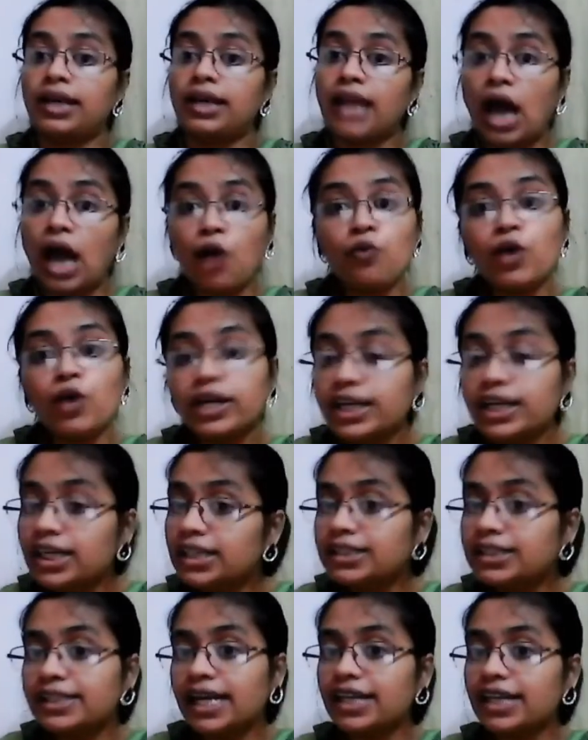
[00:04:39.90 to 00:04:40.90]
Now what he
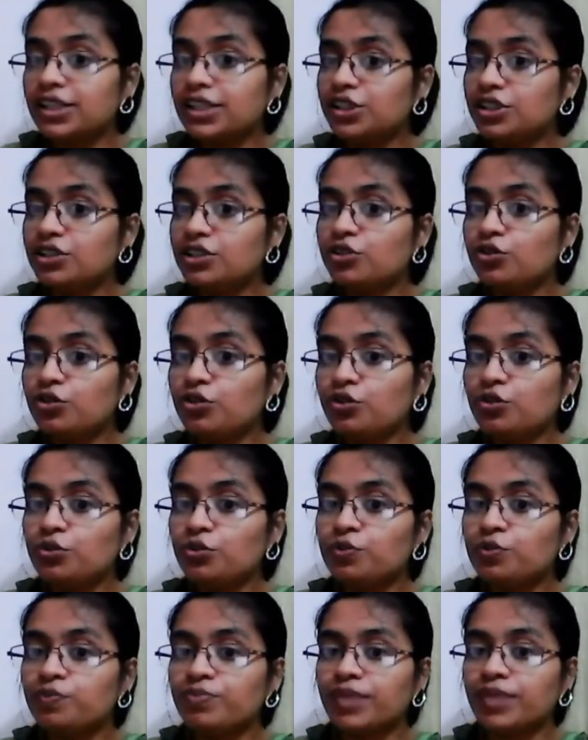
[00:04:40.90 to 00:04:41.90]
decides to do?
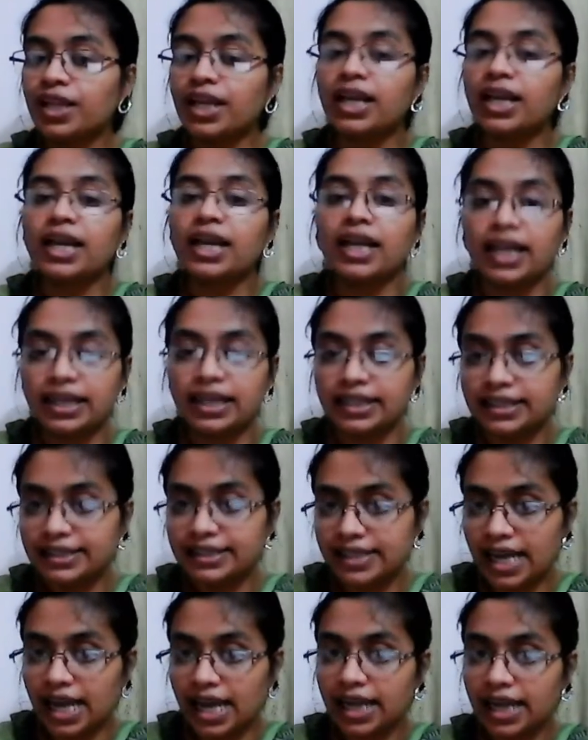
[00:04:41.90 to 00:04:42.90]
It
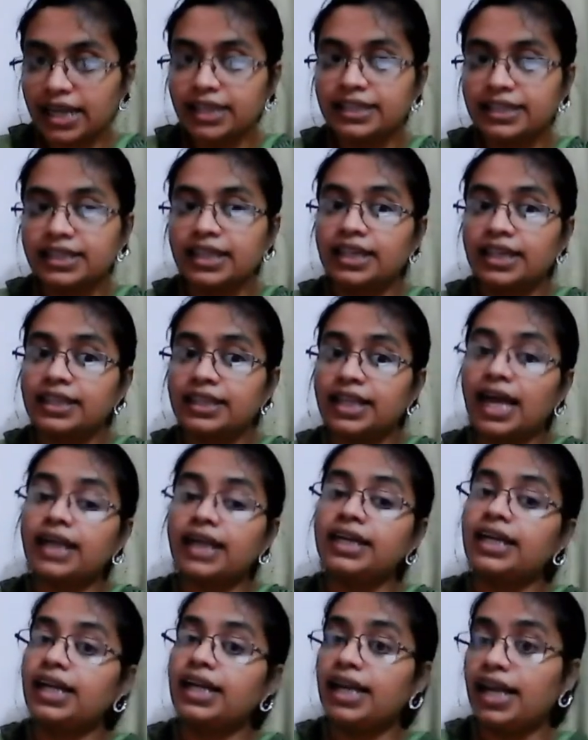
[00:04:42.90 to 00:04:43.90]
decides
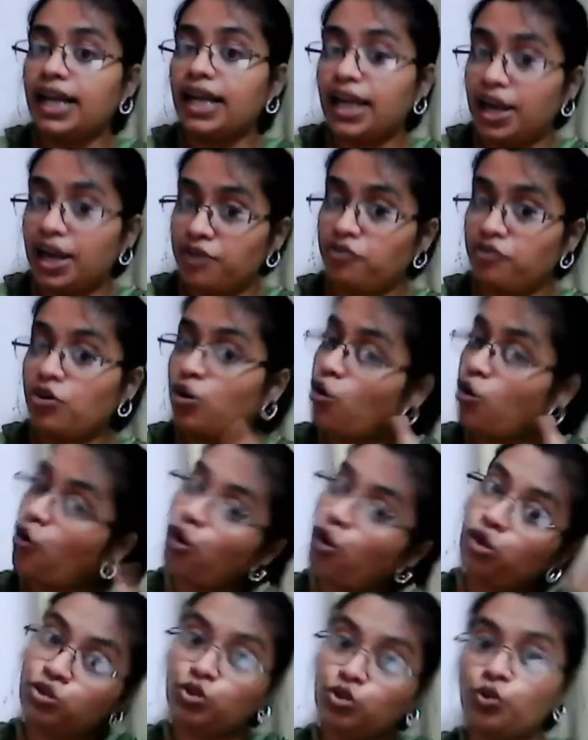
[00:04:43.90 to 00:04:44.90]
that it will
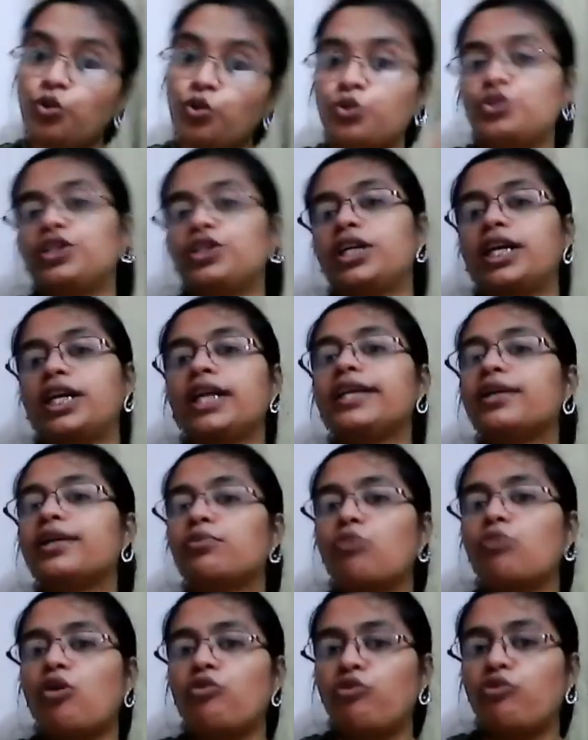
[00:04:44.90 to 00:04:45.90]
also go to the
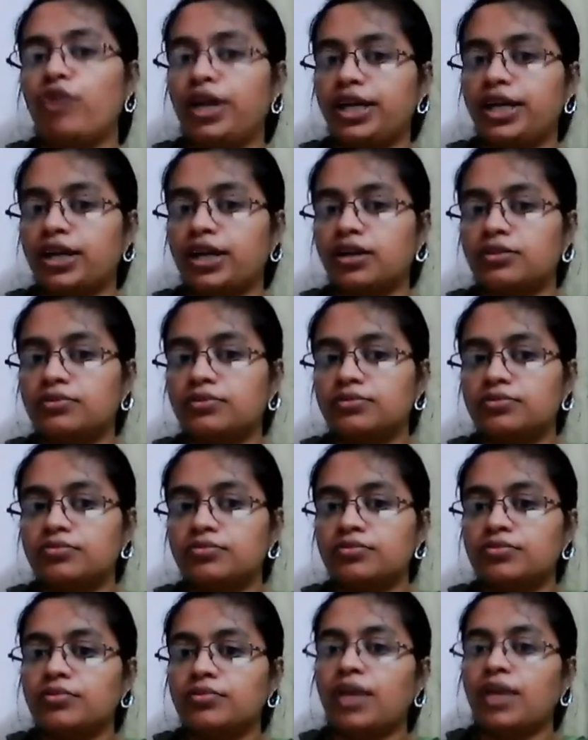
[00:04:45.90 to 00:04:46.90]
kingdom of winter
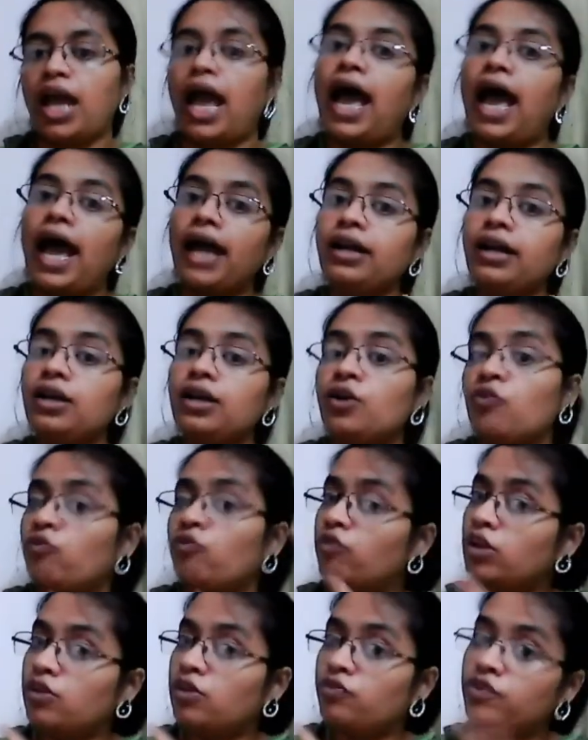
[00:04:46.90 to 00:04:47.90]
and
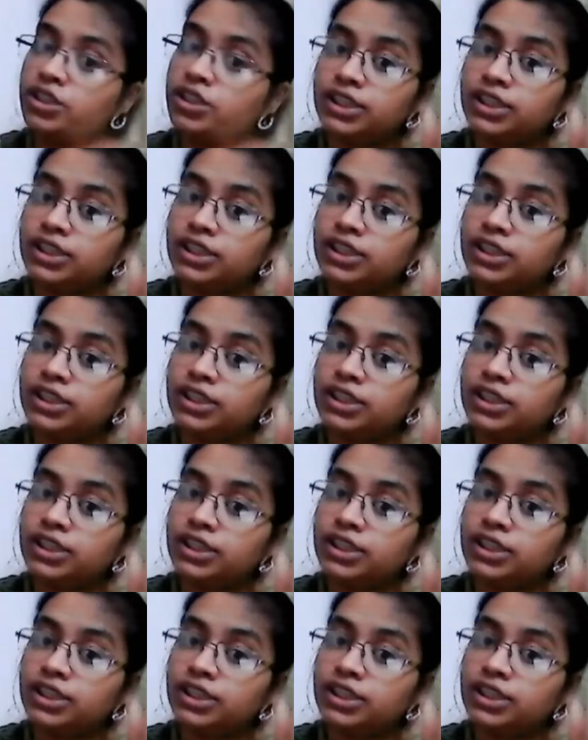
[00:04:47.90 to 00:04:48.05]
will